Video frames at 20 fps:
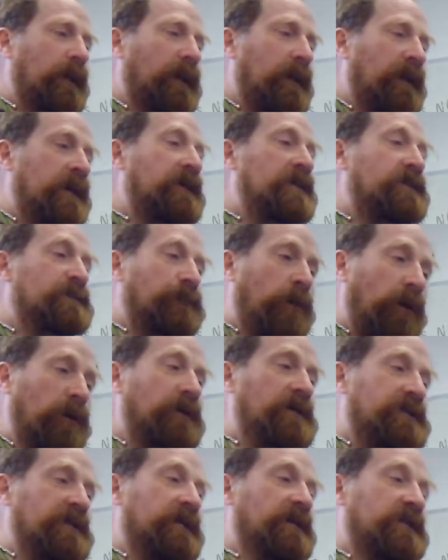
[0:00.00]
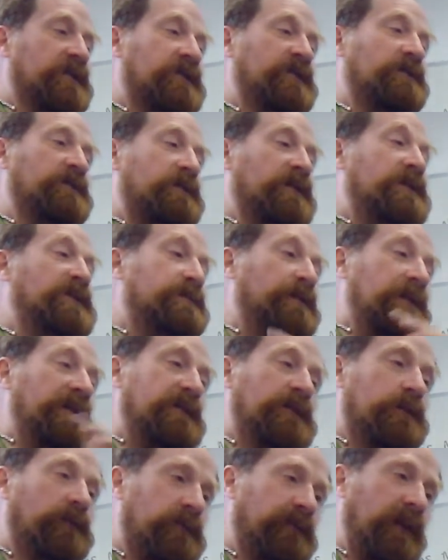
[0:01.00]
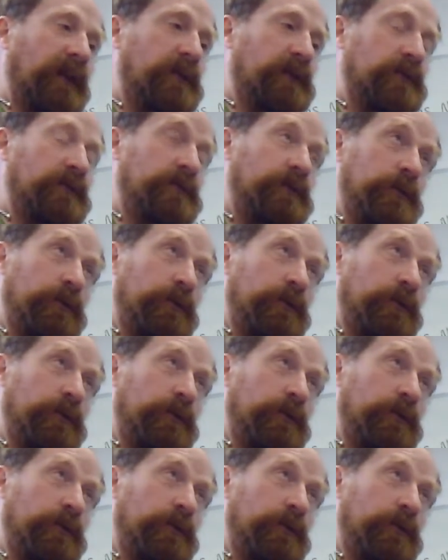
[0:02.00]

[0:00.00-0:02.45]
His politics, his political values,